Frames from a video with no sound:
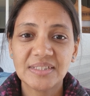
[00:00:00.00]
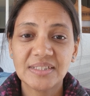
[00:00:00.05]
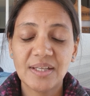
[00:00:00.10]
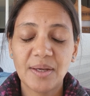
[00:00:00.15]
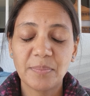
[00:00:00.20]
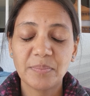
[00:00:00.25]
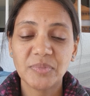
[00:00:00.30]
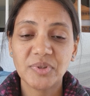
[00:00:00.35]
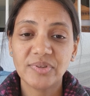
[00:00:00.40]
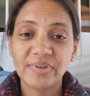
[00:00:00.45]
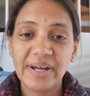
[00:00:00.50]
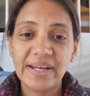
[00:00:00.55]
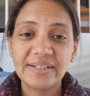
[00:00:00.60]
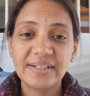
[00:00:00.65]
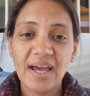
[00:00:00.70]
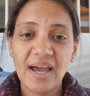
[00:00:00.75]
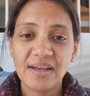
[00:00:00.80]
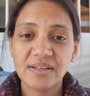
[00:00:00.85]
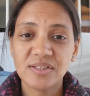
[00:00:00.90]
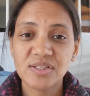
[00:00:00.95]
some
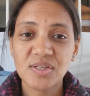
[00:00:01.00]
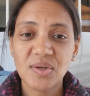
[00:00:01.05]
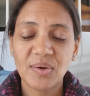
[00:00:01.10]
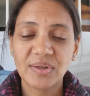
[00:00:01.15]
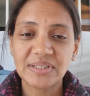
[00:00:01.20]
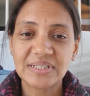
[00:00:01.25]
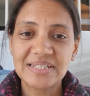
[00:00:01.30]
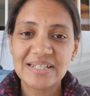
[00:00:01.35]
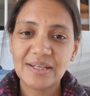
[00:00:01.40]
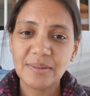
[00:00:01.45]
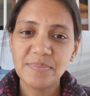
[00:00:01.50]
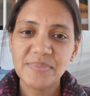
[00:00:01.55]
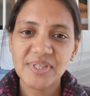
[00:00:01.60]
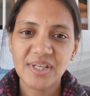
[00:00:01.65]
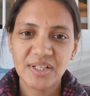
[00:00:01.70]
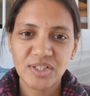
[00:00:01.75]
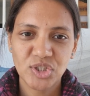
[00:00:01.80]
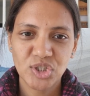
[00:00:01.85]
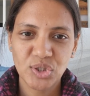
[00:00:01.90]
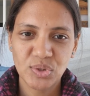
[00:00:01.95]
great hands-on
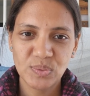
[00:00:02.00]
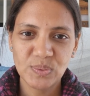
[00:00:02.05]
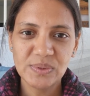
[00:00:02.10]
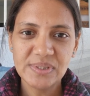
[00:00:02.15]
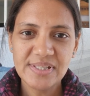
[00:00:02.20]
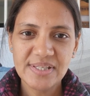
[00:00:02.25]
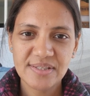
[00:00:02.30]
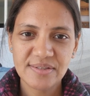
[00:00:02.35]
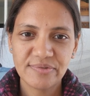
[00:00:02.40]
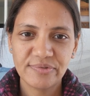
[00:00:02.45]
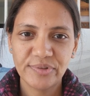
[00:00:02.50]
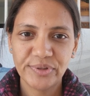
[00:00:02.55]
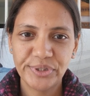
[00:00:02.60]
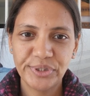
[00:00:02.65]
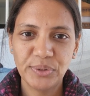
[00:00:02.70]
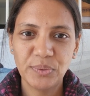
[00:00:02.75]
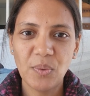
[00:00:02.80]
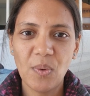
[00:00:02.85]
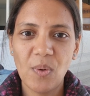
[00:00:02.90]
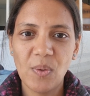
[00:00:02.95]
tips and tools for
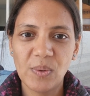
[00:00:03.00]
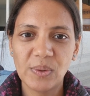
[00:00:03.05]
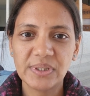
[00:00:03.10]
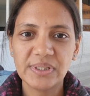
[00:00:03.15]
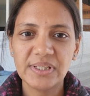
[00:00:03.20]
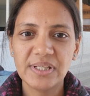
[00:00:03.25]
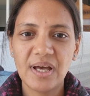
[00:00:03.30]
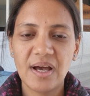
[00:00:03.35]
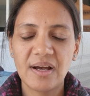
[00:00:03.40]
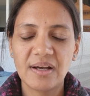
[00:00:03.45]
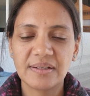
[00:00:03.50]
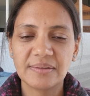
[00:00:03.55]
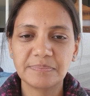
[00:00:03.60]
you all,